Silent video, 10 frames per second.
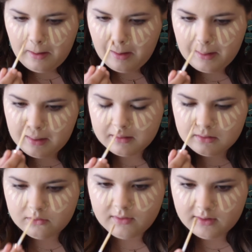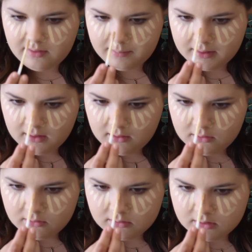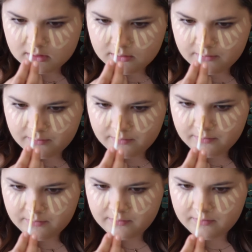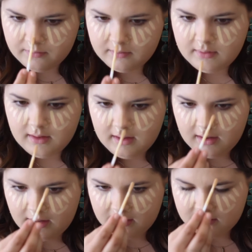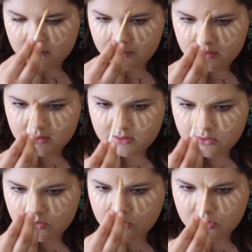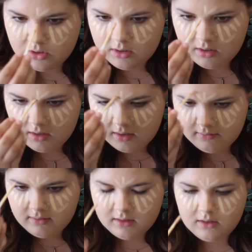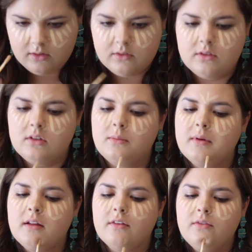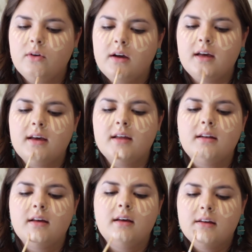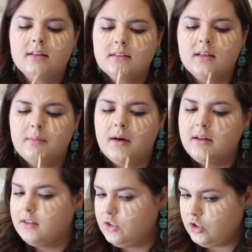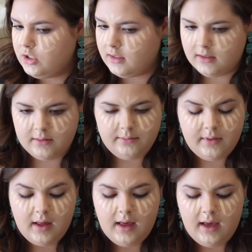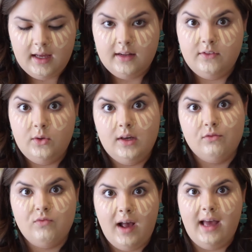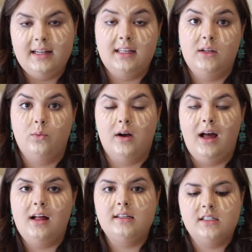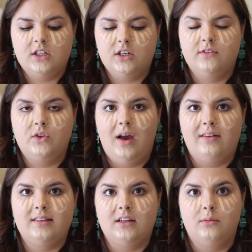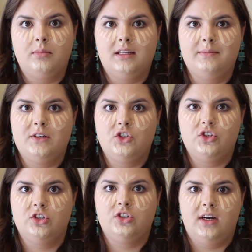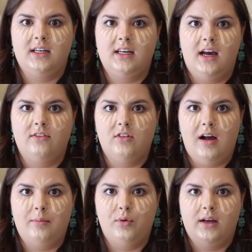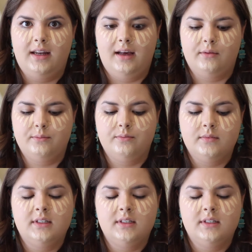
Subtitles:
I get a little red around my nose, highlight the bridge of the nose, a little bit on the forehead, some on the chin. And if you get red anywhere else, or if you have a little blemish you're trying to cover up right now,